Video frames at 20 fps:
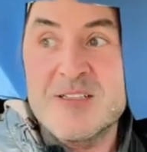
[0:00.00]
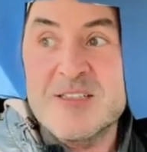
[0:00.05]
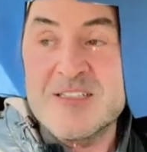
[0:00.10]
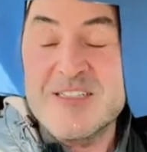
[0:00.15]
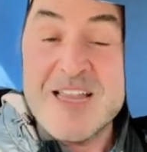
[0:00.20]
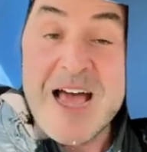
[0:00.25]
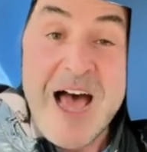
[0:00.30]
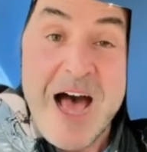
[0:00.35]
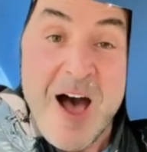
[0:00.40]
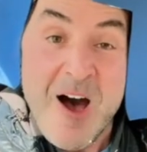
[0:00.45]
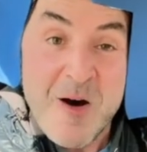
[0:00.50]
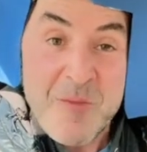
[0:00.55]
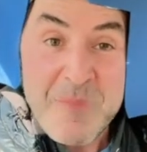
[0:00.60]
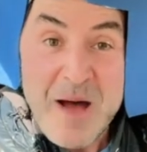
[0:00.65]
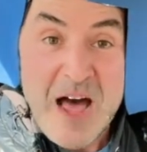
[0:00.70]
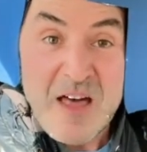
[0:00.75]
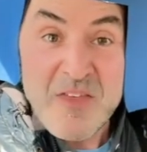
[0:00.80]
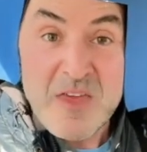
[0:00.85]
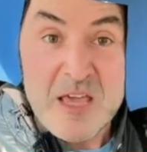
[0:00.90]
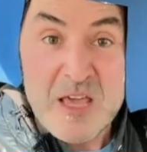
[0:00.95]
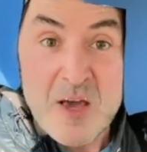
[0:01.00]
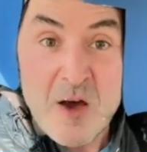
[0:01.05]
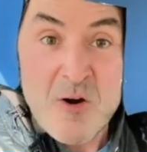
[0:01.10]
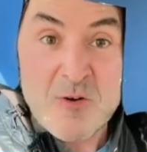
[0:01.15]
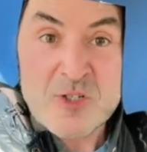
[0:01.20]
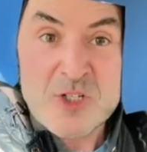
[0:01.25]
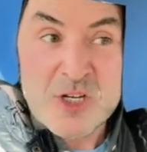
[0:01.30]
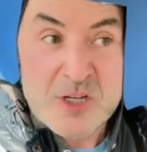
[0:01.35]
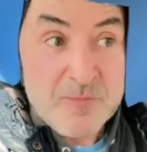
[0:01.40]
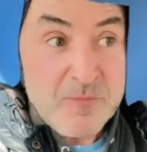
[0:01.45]
Down by the
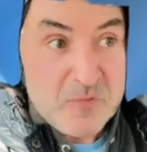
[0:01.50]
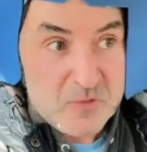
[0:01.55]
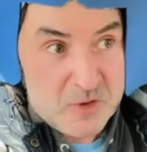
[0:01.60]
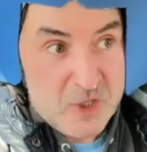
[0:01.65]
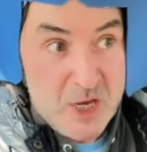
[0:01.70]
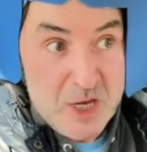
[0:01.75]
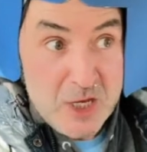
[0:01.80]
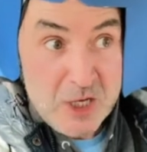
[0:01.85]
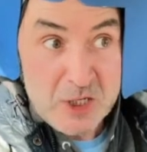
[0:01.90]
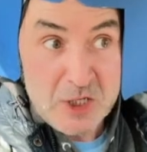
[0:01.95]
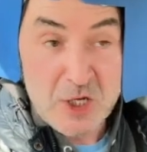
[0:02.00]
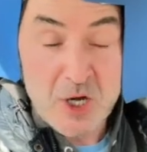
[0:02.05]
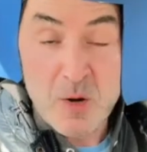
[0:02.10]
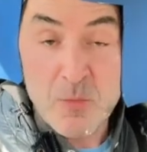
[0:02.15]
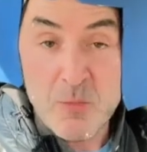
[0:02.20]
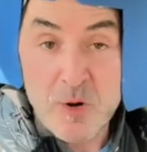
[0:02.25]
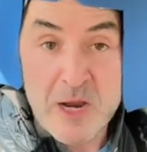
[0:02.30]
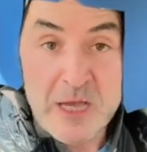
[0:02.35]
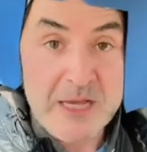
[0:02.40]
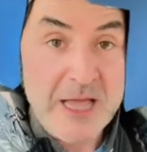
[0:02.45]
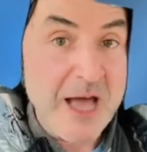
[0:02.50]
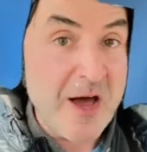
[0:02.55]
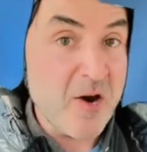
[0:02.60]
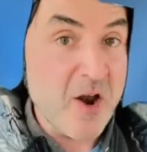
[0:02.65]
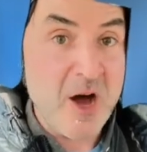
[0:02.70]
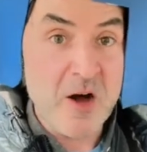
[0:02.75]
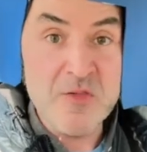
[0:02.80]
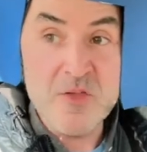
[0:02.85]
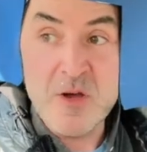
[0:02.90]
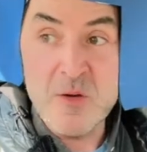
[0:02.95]
ocean, take a break out
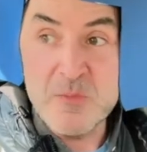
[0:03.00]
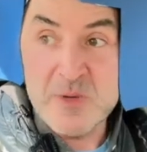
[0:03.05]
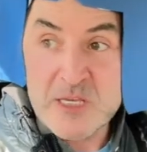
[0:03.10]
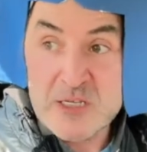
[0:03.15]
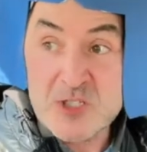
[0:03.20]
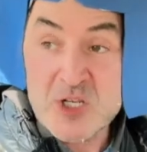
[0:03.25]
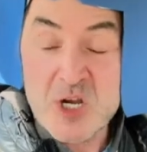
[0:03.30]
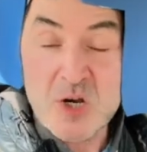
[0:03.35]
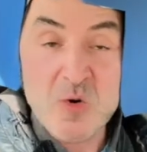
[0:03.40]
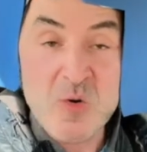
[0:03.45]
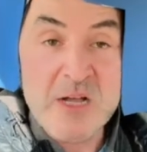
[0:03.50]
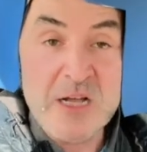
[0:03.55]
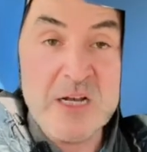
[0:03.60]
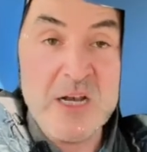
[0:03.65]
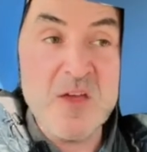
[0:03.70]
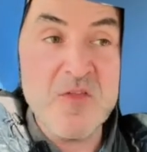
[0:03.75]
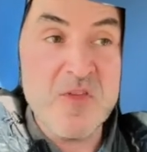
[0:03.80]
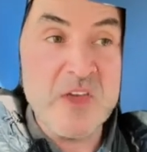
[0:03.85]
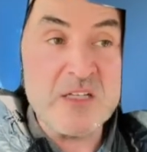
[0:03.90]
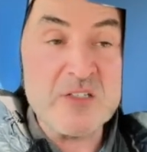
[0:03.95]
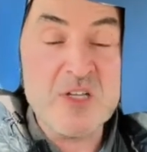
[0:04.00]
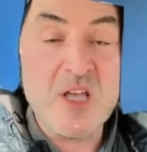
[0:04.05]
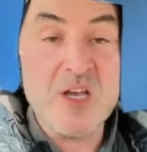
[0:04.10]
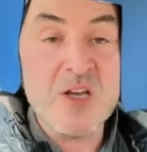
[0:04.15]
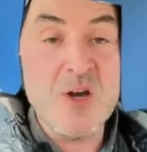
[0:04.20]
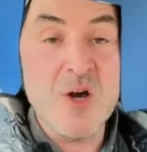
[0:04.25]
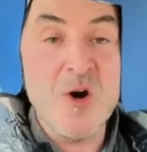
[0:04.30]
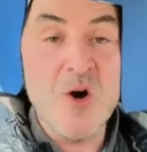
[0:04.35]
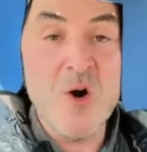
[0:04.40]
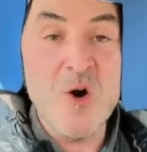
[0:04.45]
on the beach. Quickly, things can
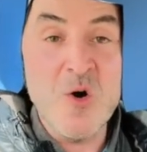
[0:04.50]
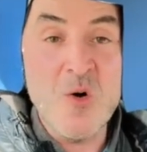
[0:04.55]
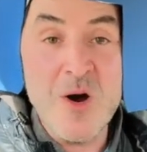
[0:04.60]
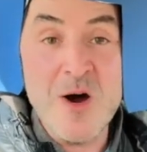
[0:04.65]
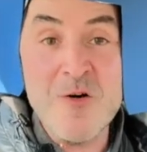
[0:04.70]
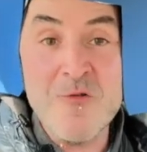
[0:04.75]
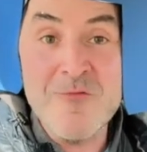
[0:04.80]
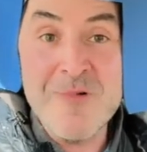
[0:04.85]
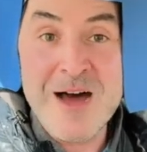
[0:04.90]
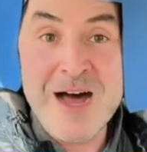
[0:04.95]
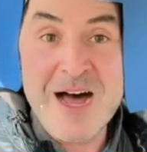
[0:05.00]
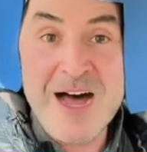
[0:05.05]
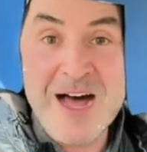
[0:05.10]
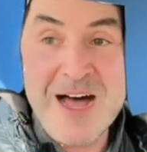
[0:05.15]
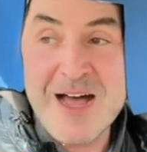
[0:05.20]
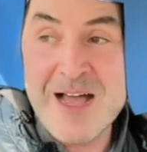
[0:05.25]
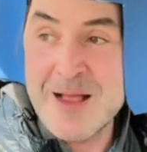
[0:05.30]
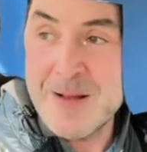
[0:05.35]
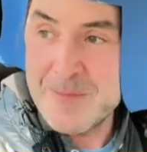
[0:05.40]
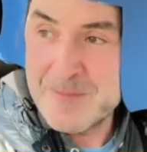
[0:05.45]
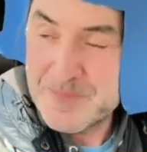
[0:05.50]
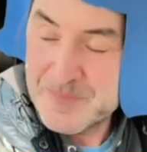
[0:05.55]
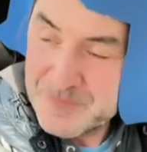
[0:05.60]
go awry.